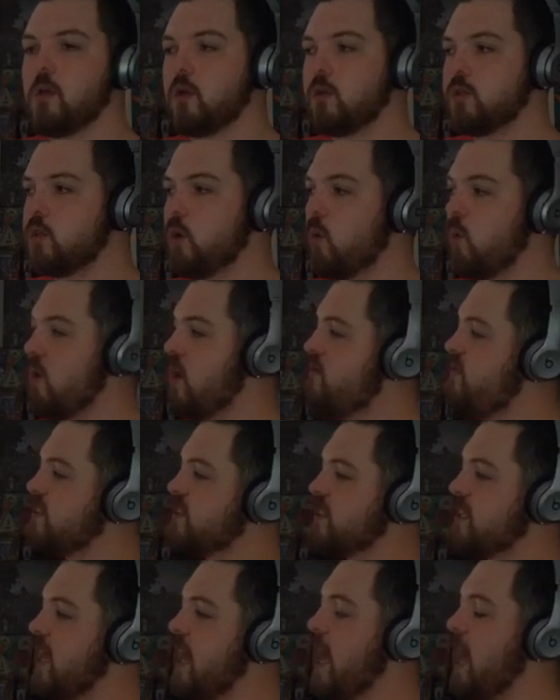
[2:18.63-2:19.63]
So if it's
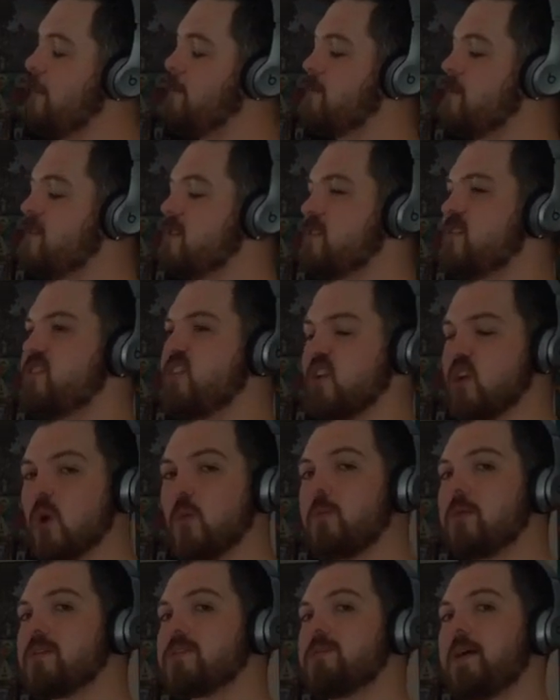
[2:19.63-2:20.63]
going to happen
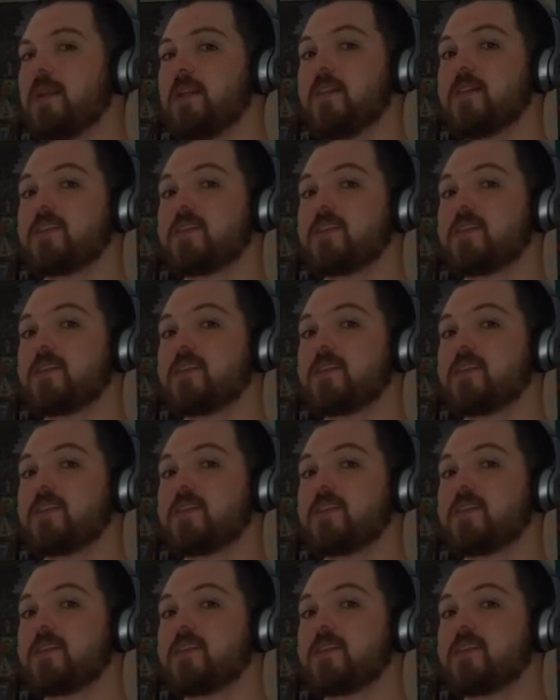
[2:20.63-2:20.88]
0% of